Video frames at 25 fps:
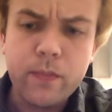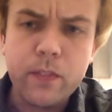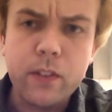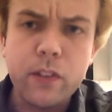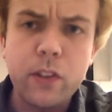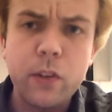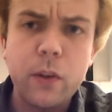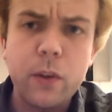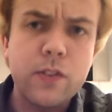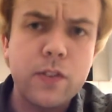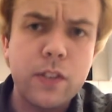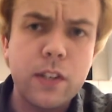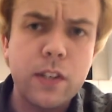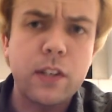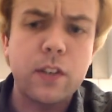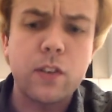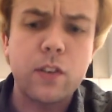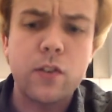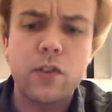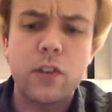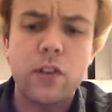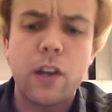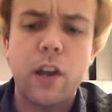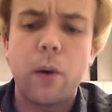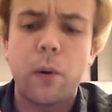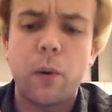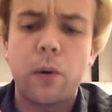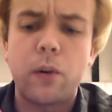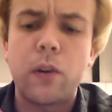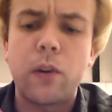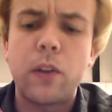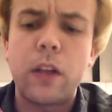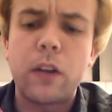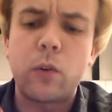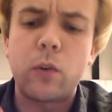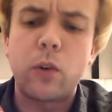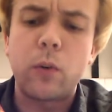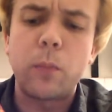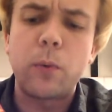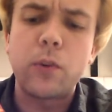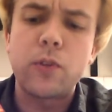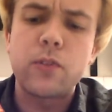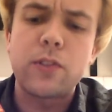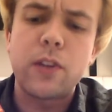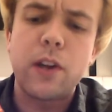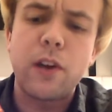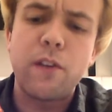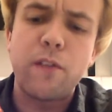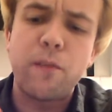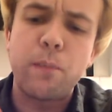You know, I sing in the shower and all that normal
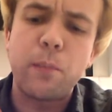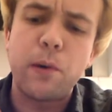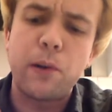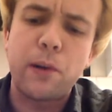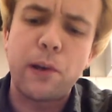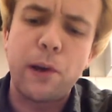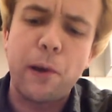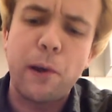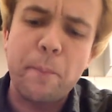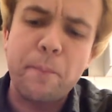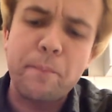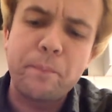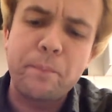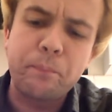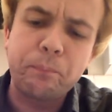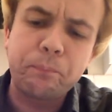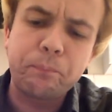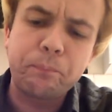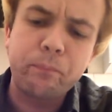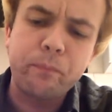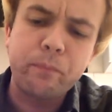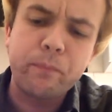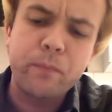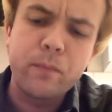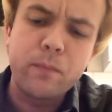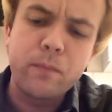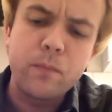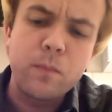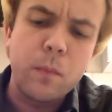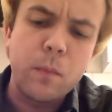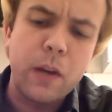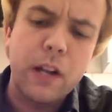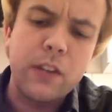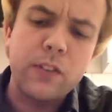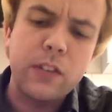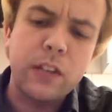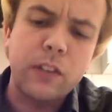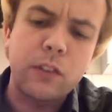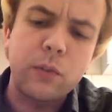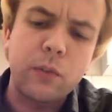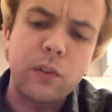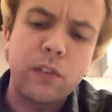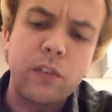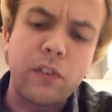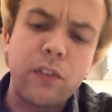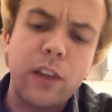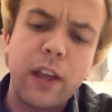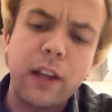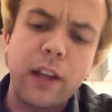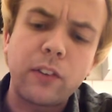stuff, but I just like to
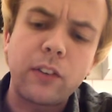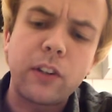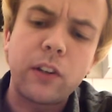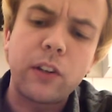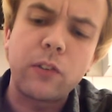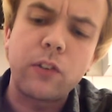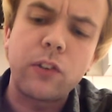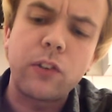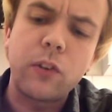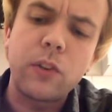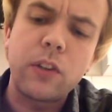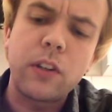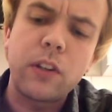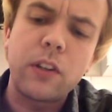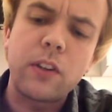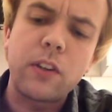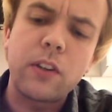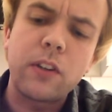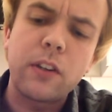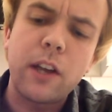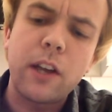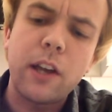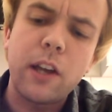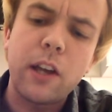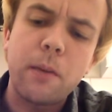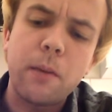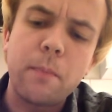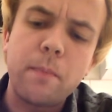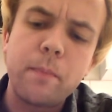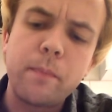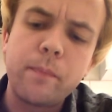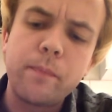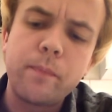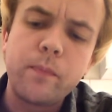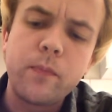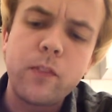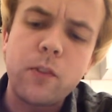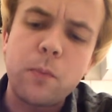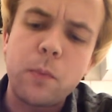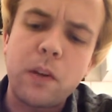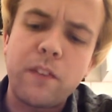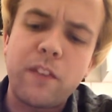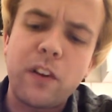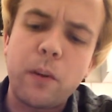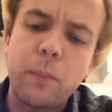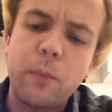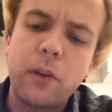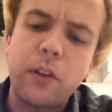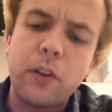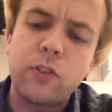reflect here too at the end of the day. My
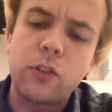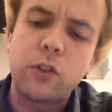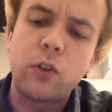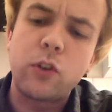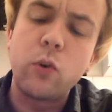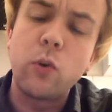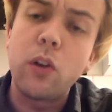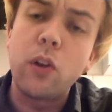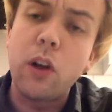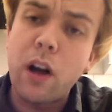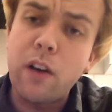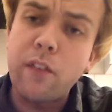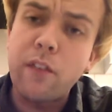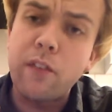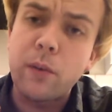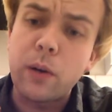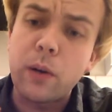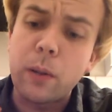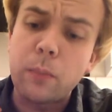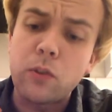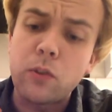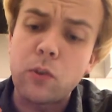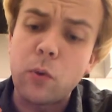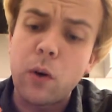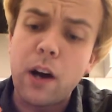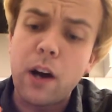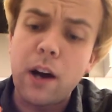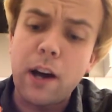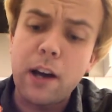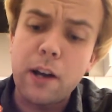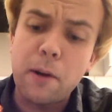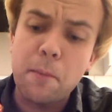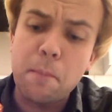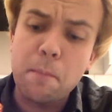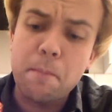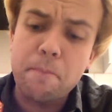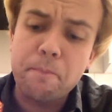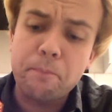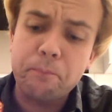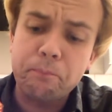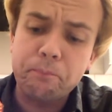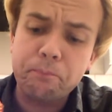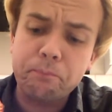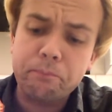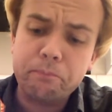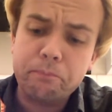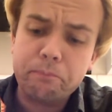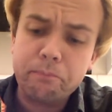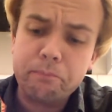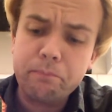favorite place to cool off when I'm too hot.
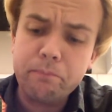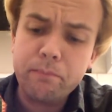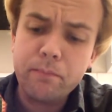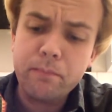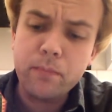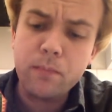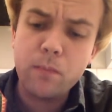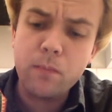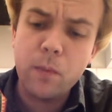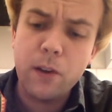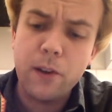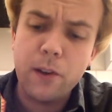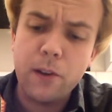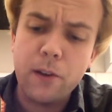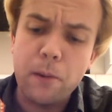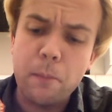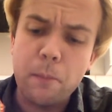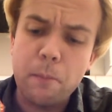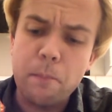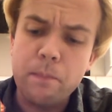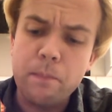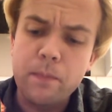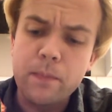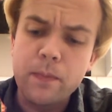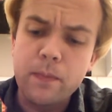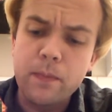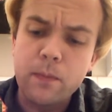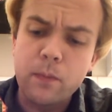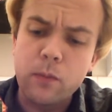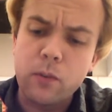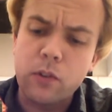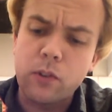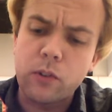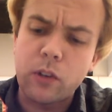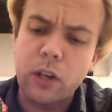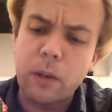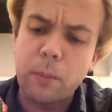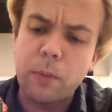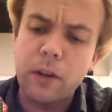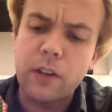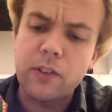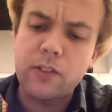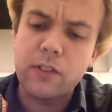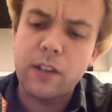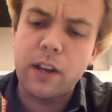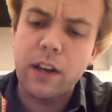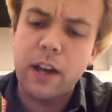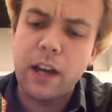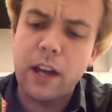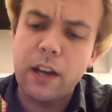It was a great place
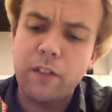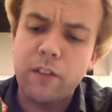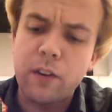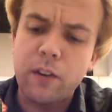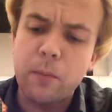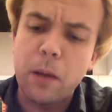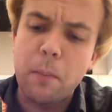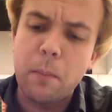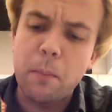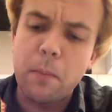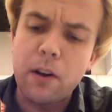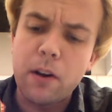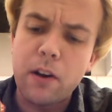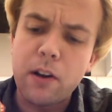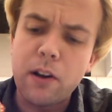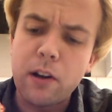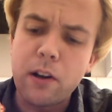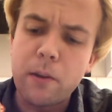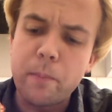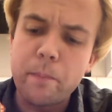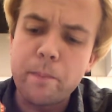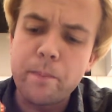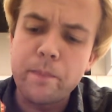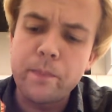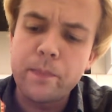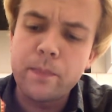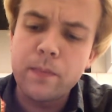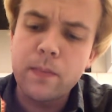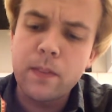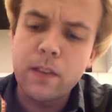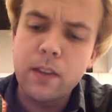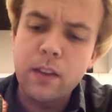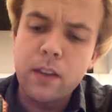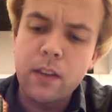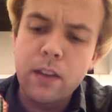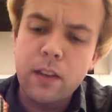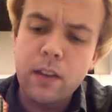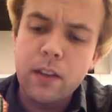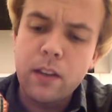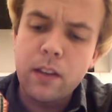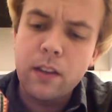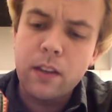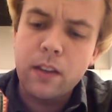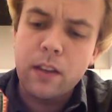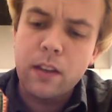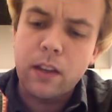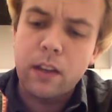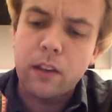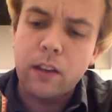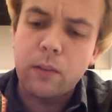to hide from my mom
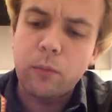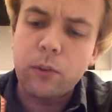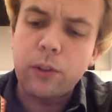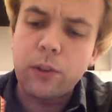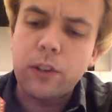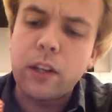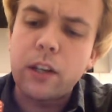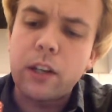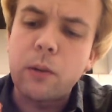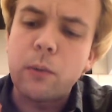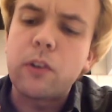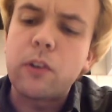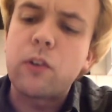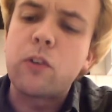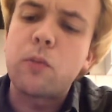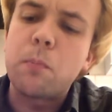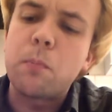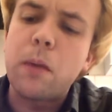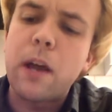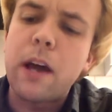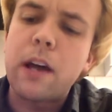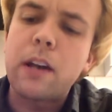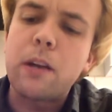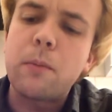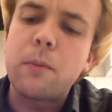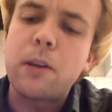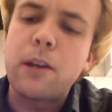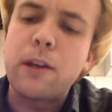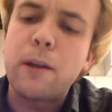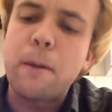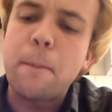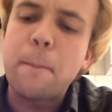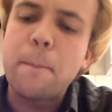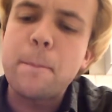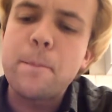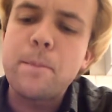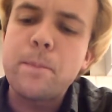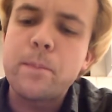and really anyone who's mad at me.